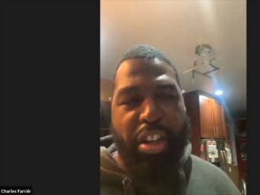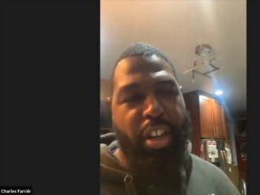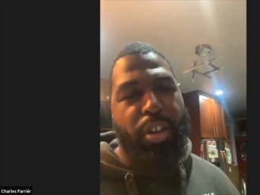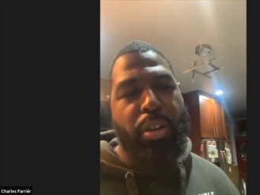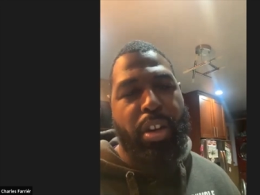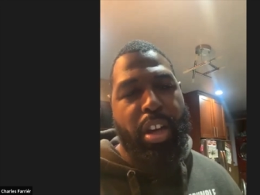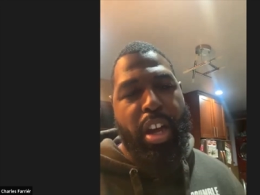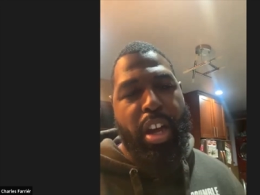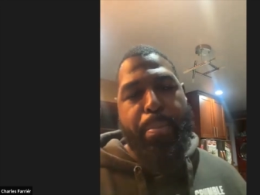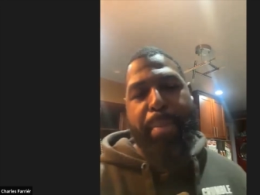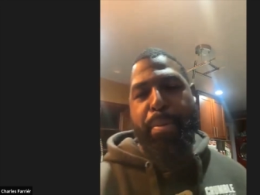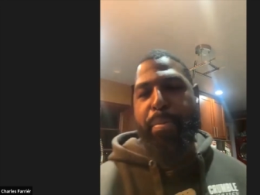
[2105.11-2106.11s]
You know,
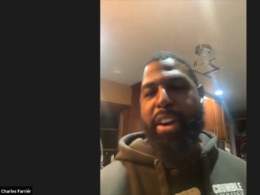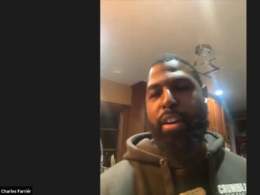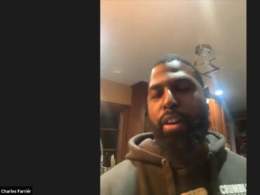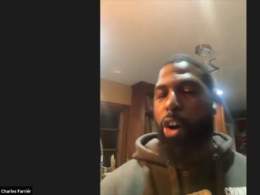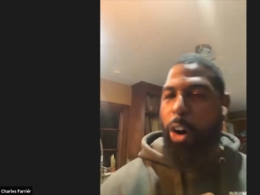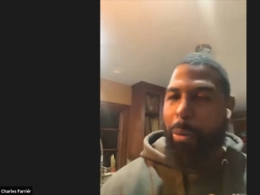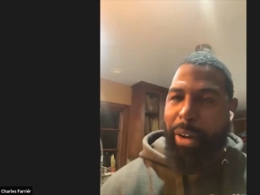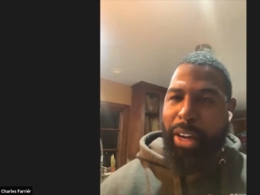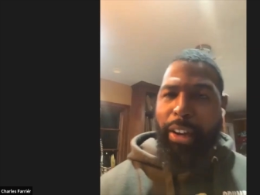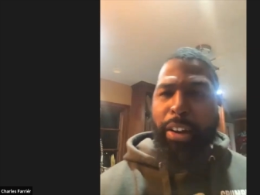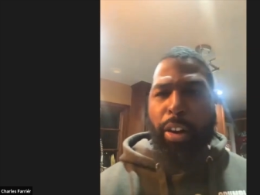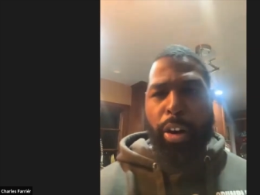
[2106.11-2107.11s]
peppermint or
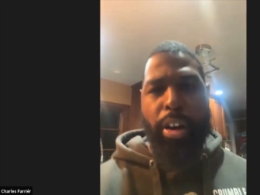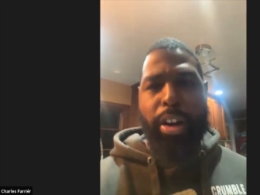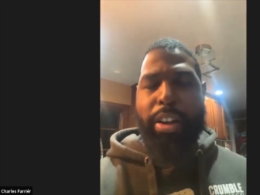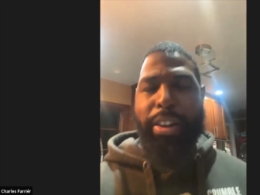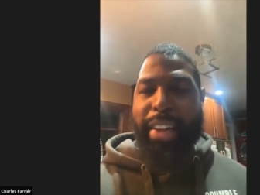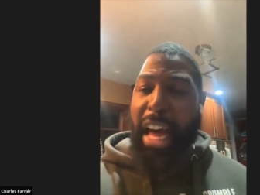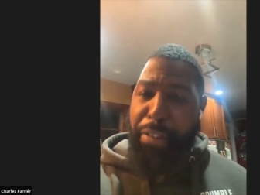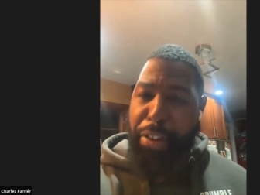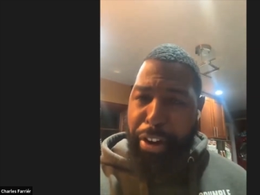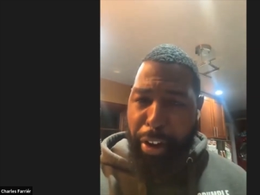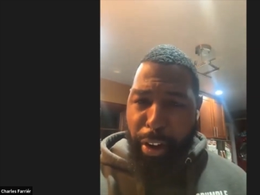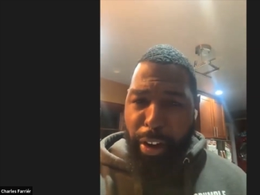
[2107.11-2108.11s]
almond or
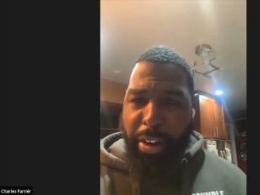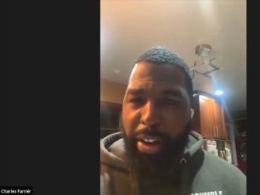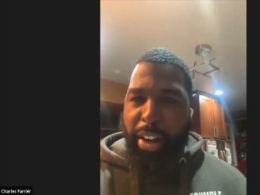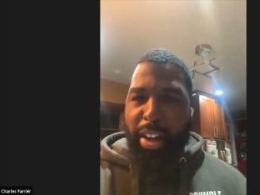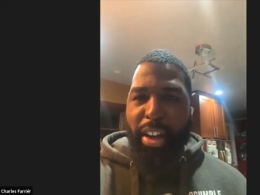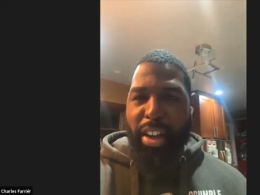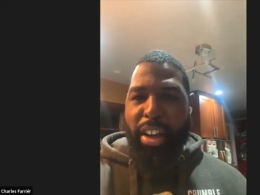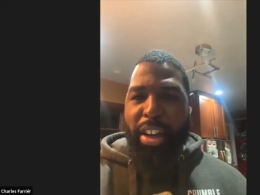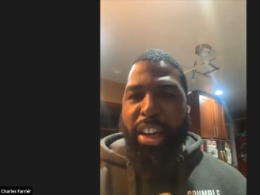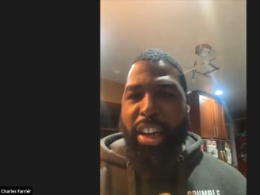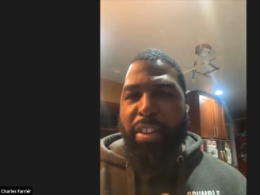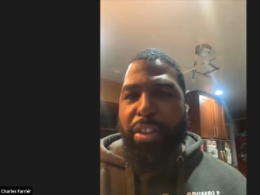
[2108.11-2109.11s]
lavender,
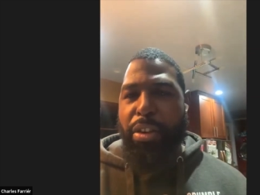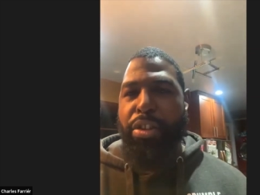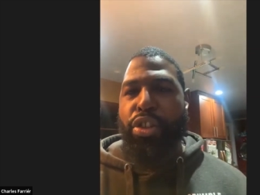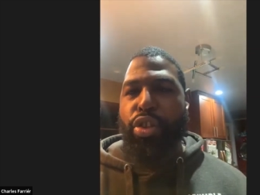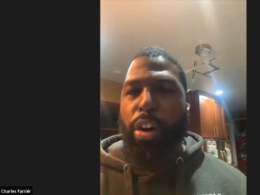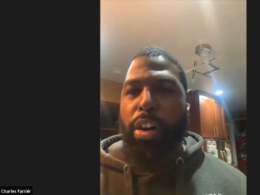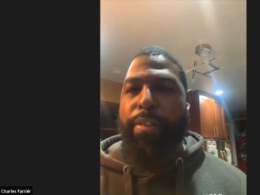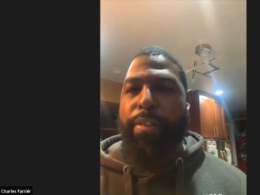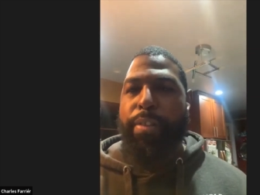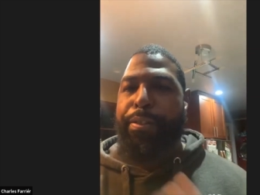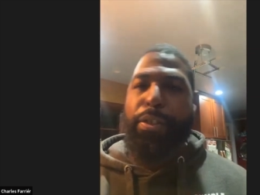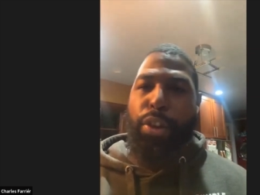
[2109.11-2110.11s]
any of those strong
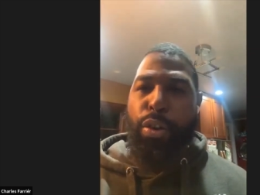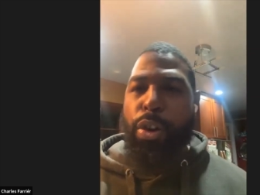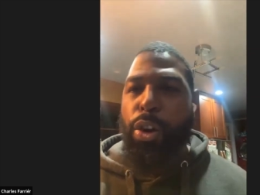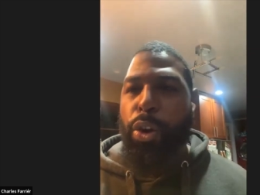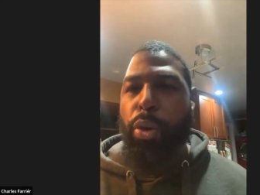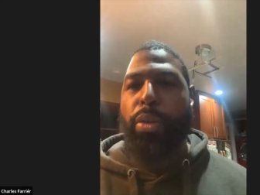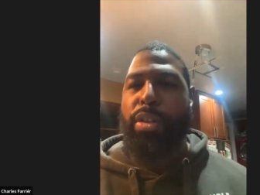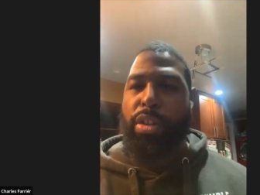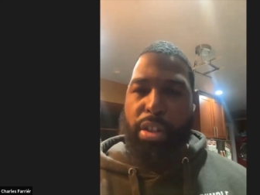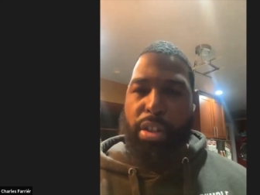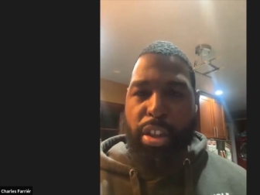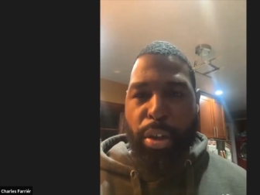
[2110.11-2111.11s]
floral
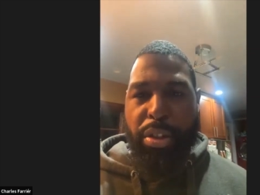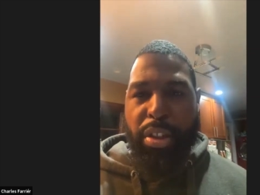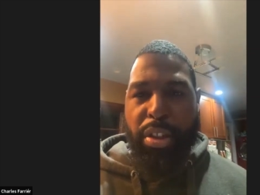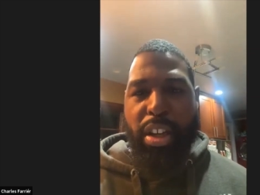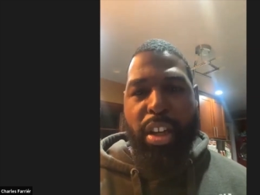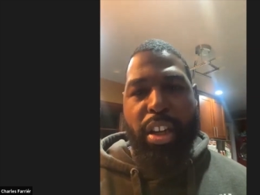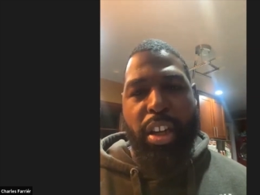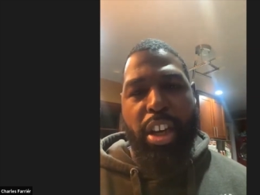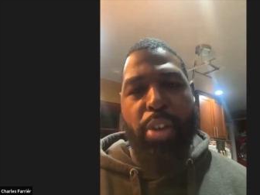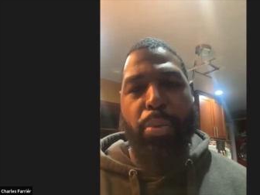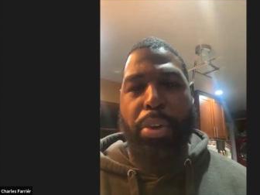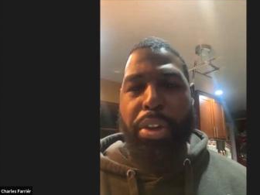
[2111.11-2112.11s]
notes
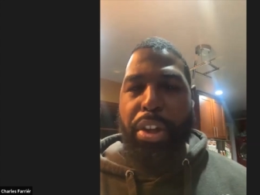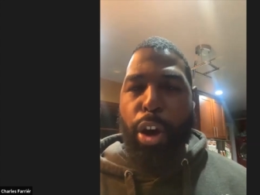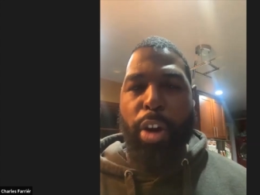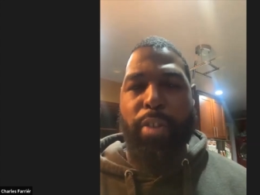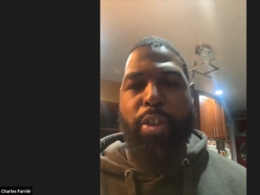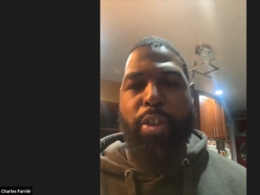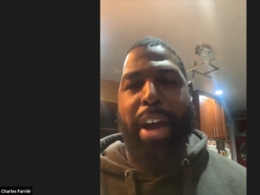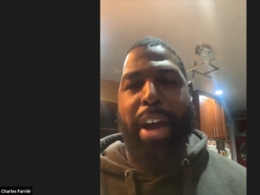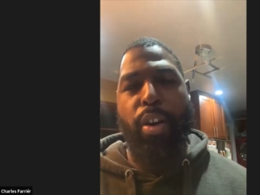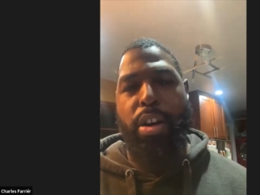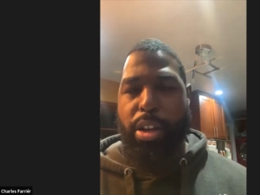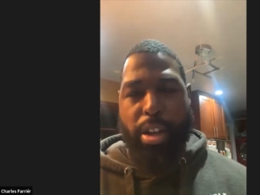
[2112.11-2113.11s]
can really
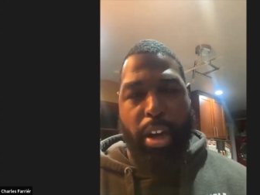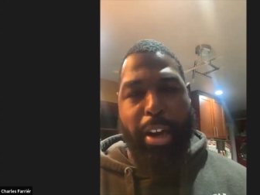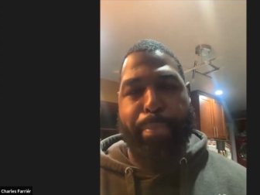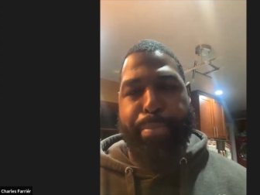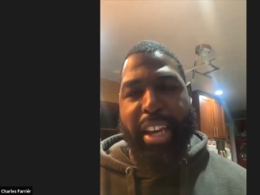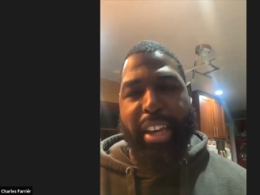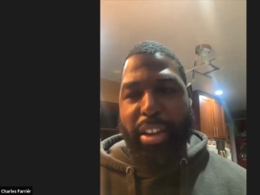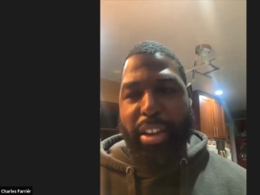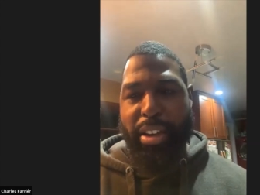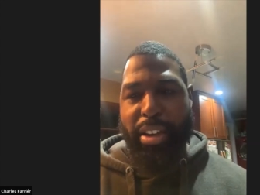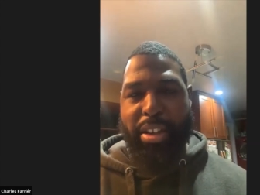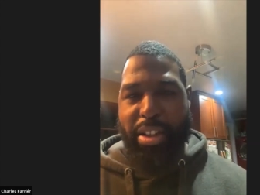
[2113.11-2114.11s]
overpower a
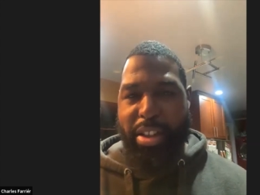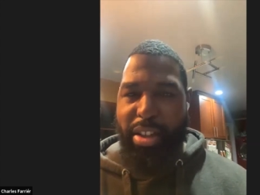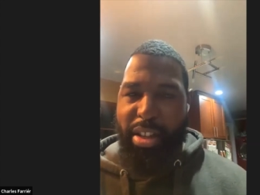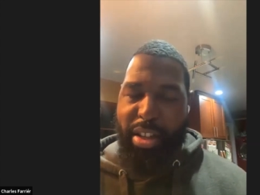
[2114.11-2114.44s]
baked good.